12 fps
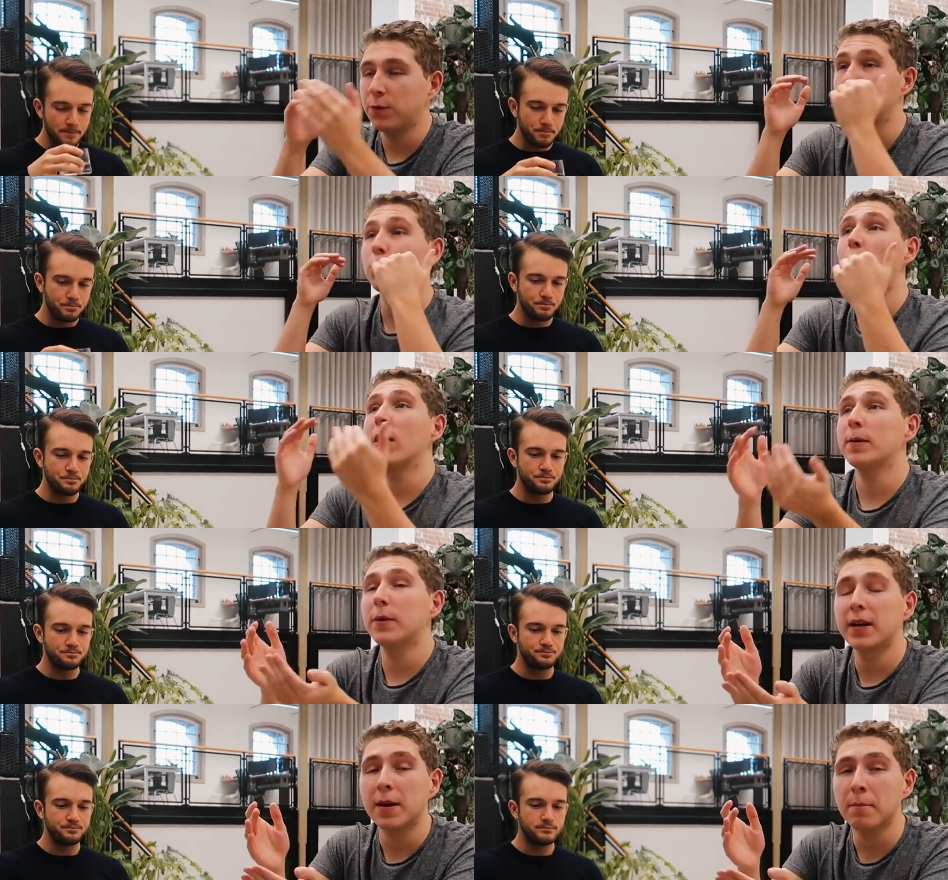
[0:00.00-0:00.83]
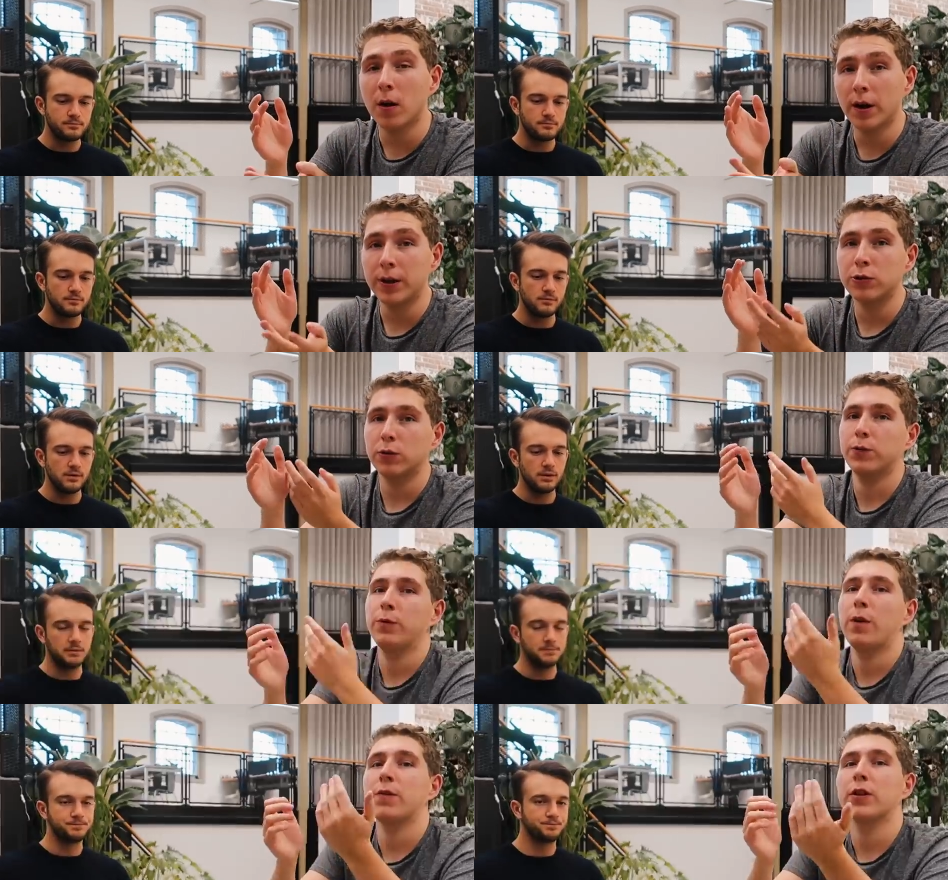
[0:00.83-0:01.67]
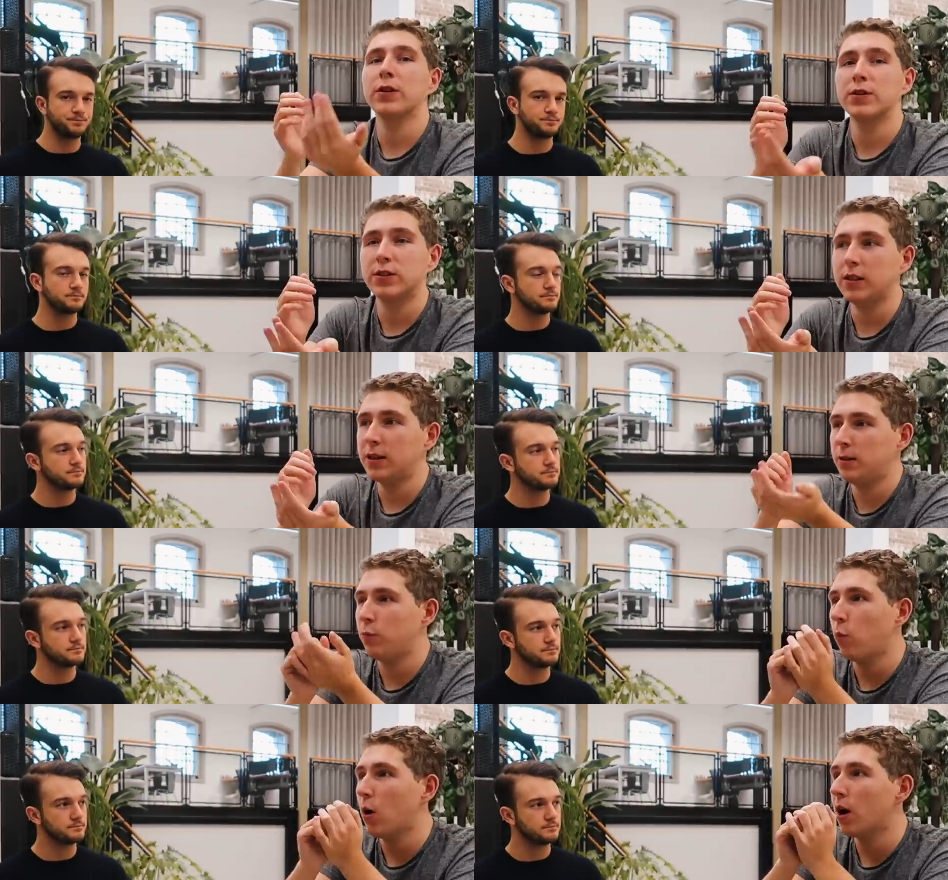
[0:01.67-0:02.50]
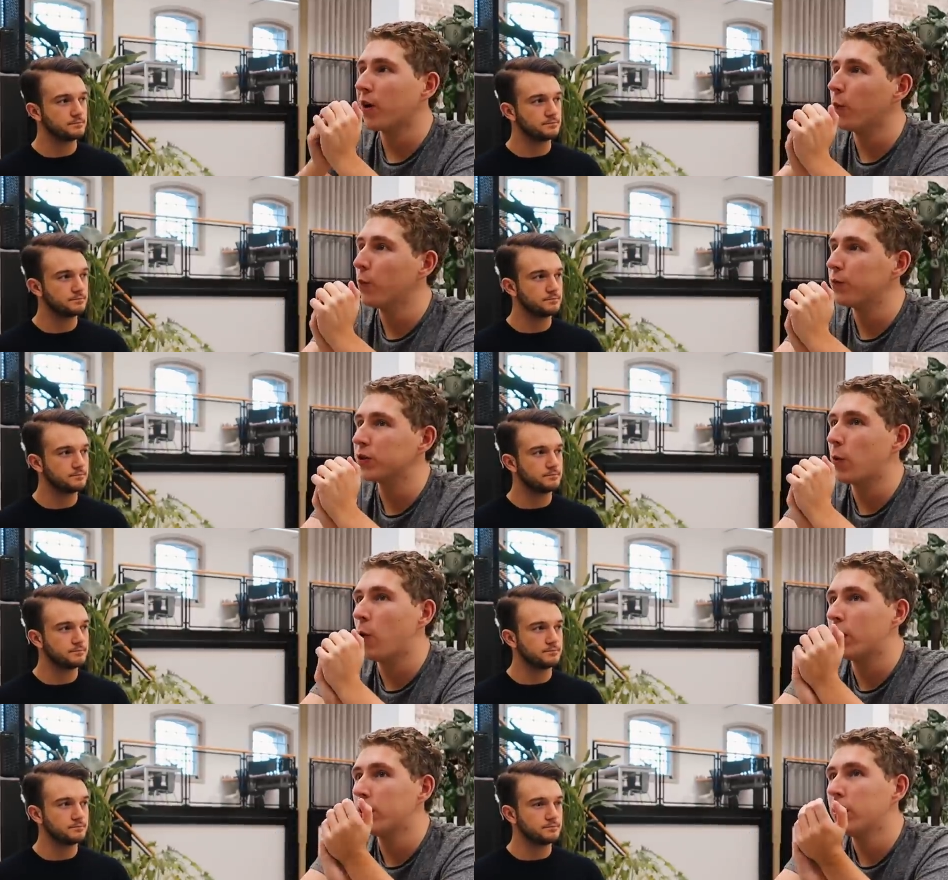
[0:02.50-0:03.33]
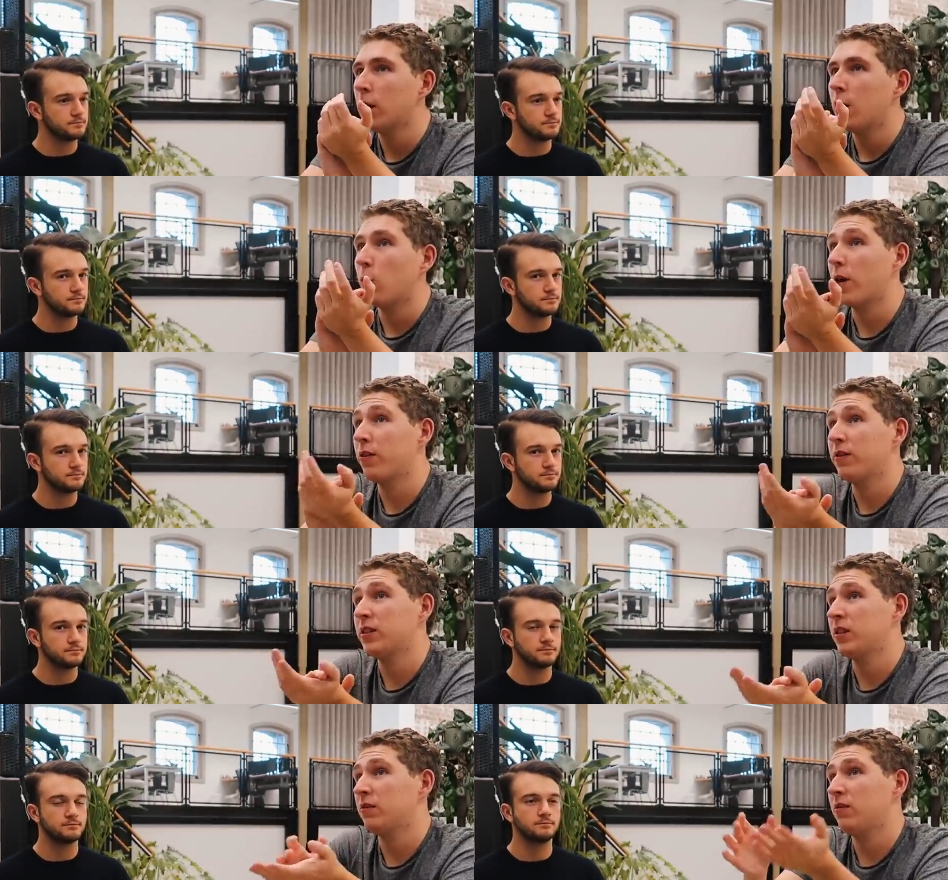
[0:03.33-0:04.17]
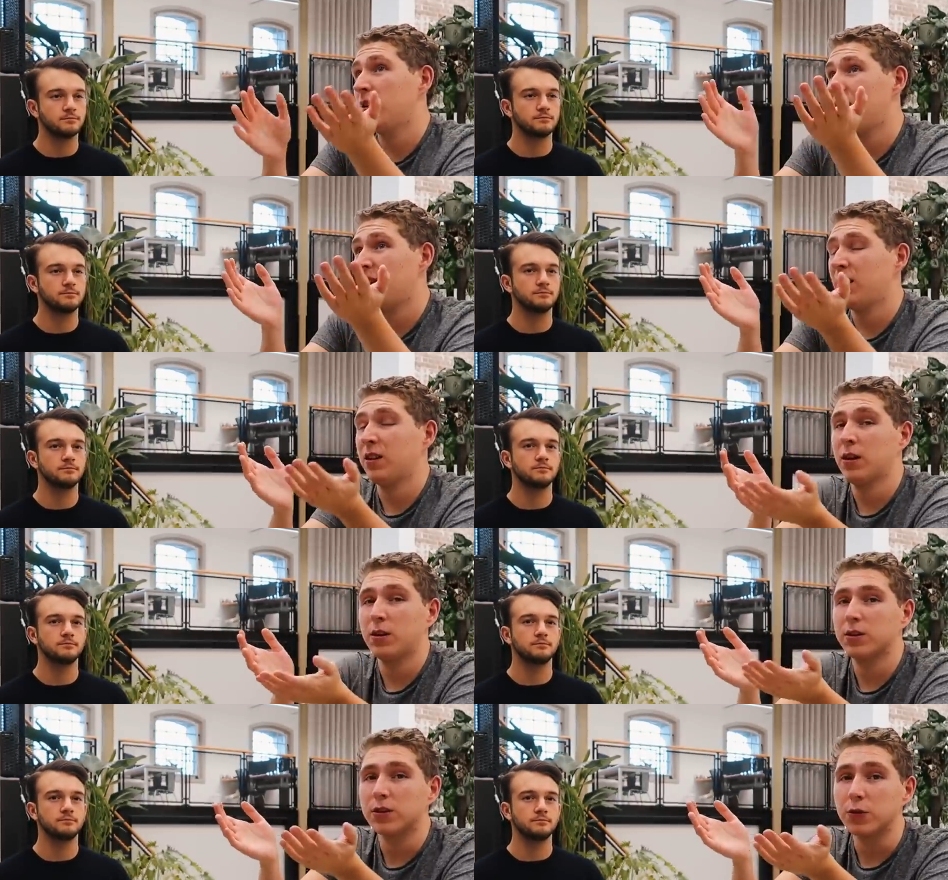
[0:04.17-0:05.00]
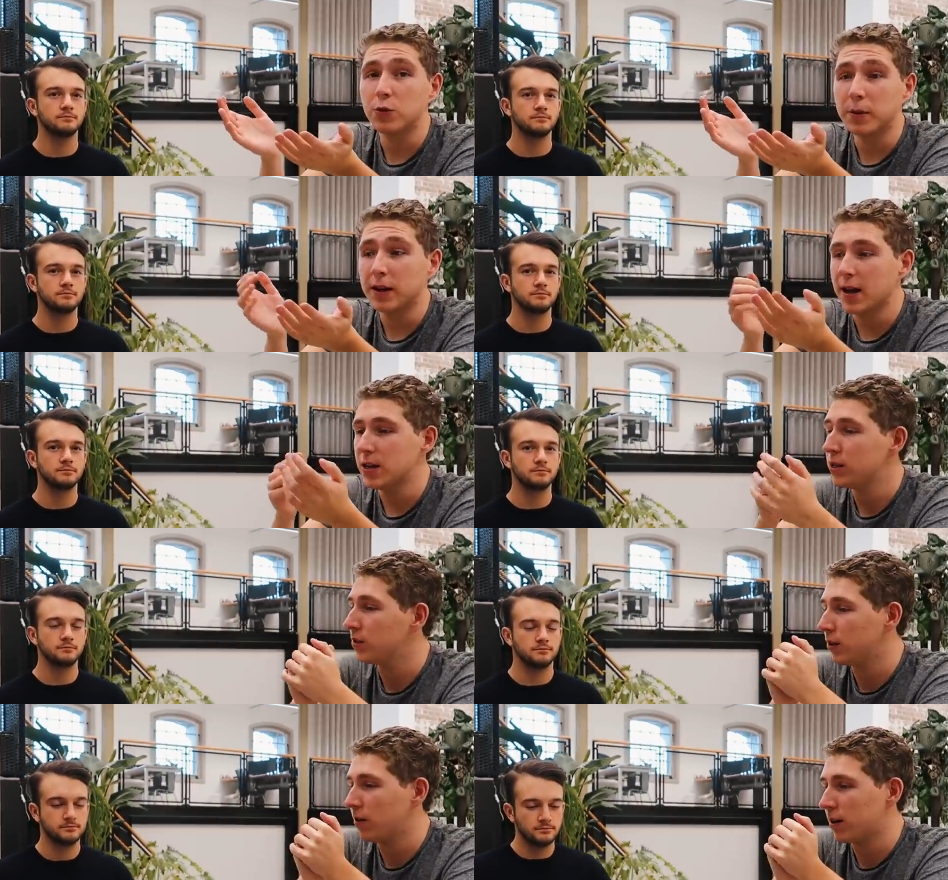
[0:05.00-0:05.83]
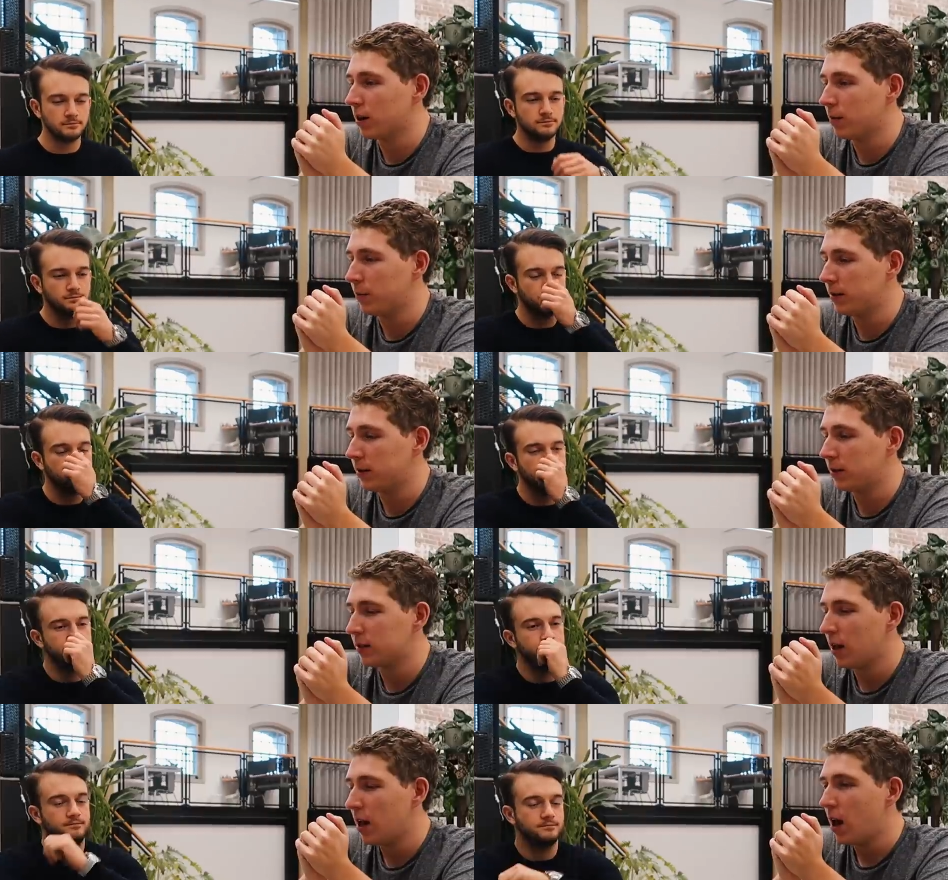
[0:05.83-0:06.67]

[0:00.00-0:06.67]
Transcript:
Speaker 1: if you've got anybody in mind or if you've ever considered working with someone whether it's in you know your social media agency or any other business